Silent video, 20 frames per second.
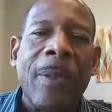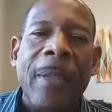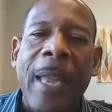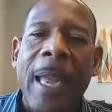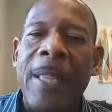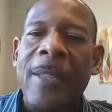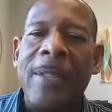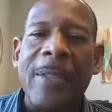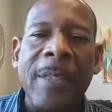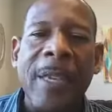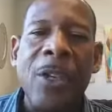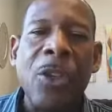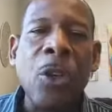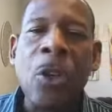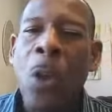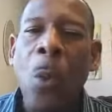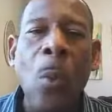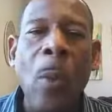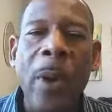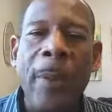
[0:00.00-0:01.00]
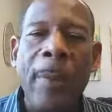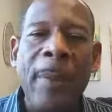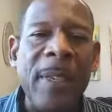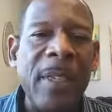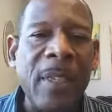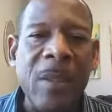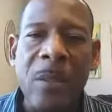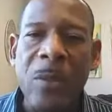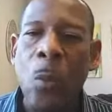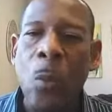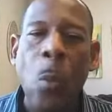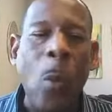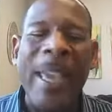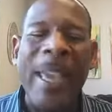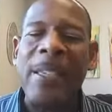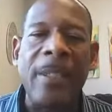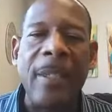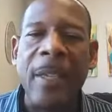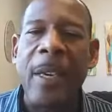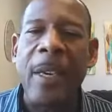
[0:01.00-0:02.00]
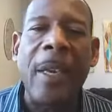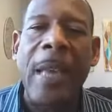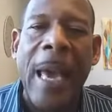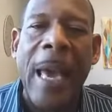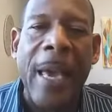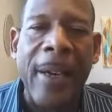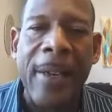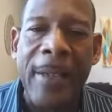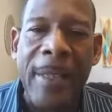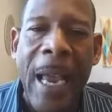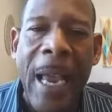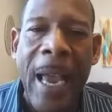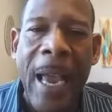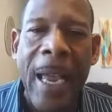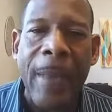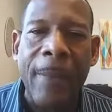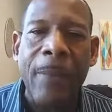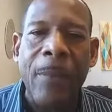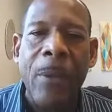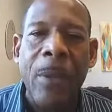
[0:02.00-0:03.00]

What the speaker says: And see, you don't want to be wasting a lot of time